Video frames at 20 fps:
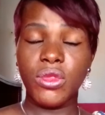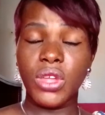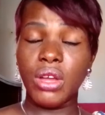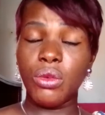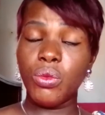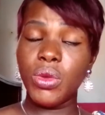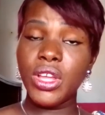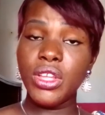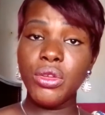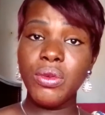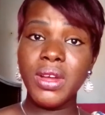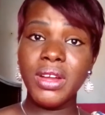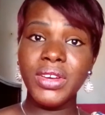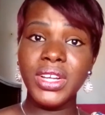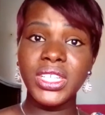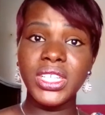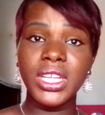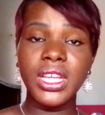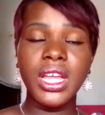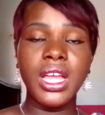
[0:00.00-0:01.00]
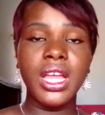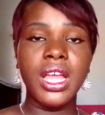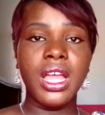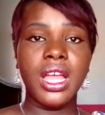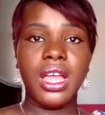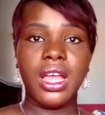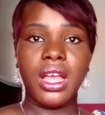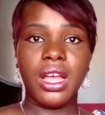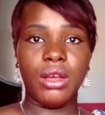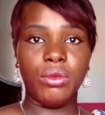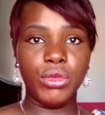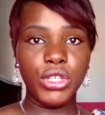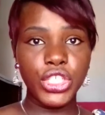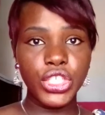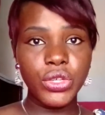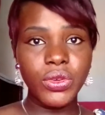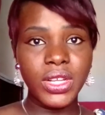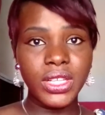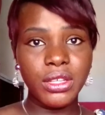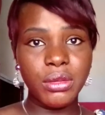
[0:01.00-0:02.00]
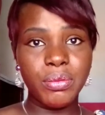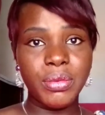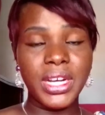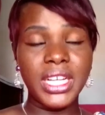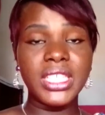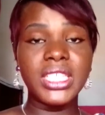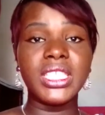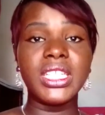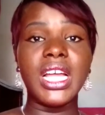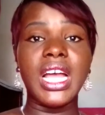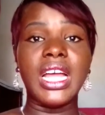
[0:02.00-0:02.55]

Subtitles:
And when you are ready, I wish you all the best,